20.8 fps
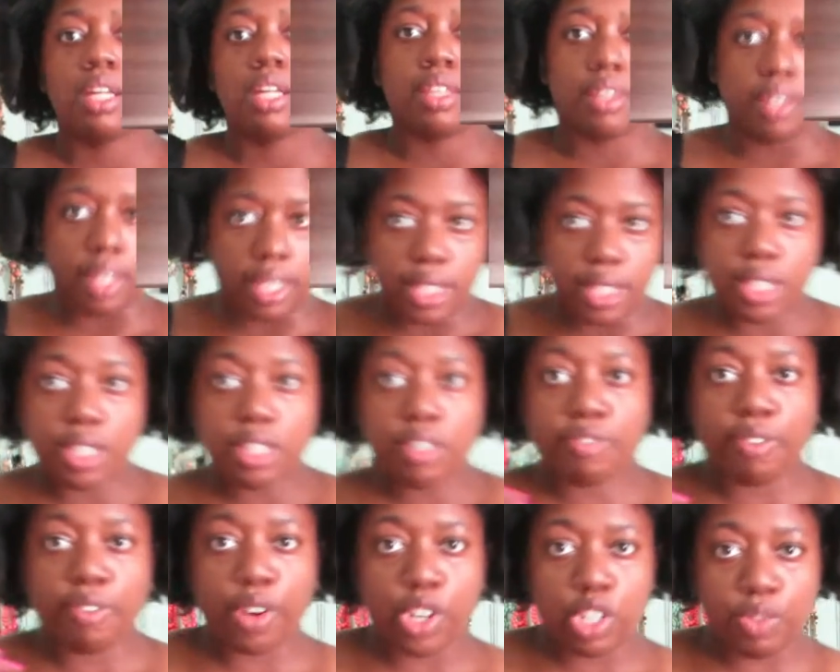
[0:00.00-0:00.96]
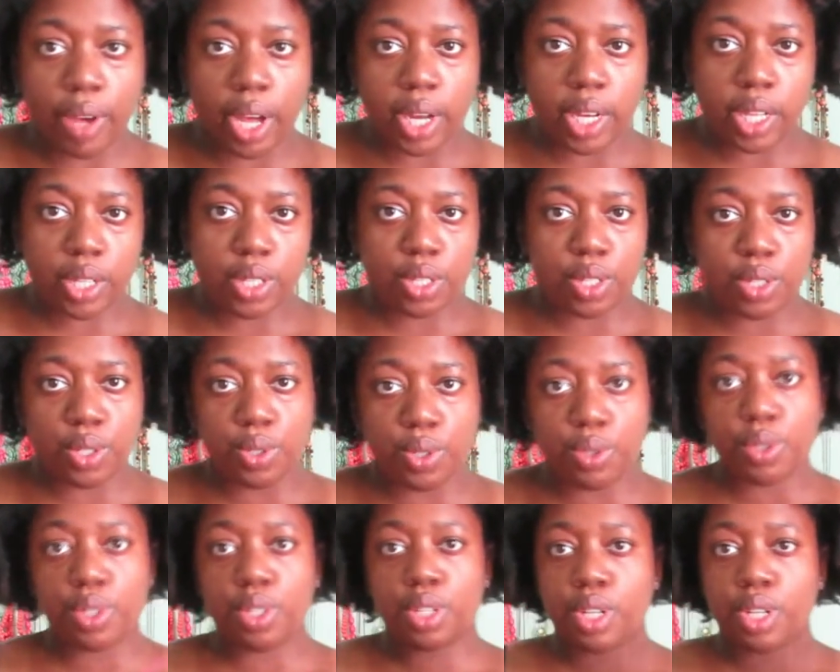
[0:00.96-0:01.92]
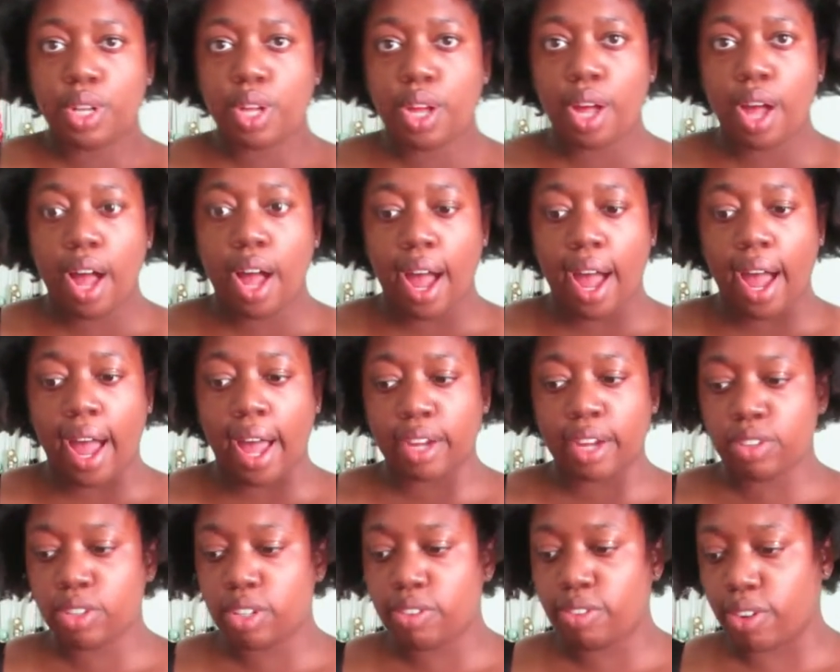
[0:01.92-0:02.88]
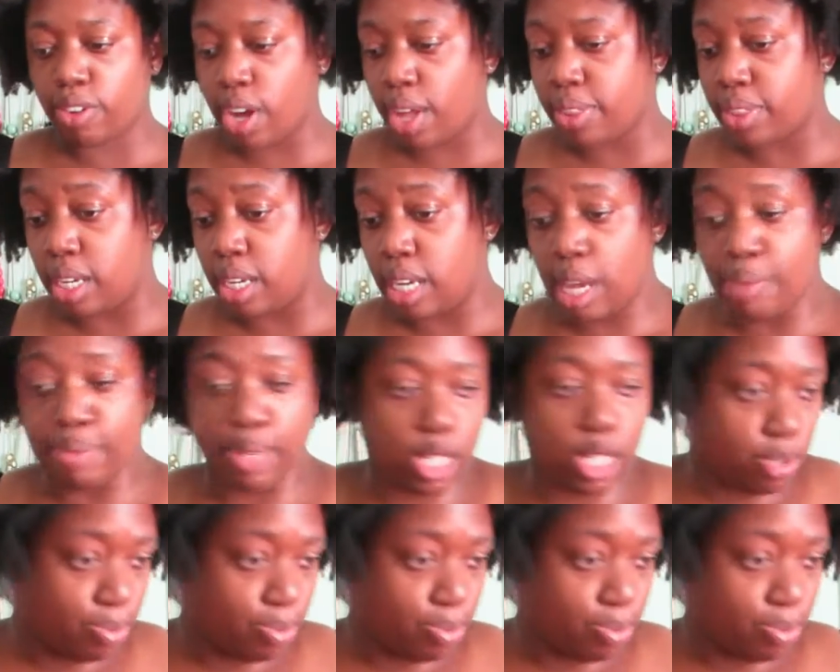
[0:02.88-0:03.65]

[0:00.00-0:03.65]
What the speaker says: This is the first bodysuit. I actually forgot the name of this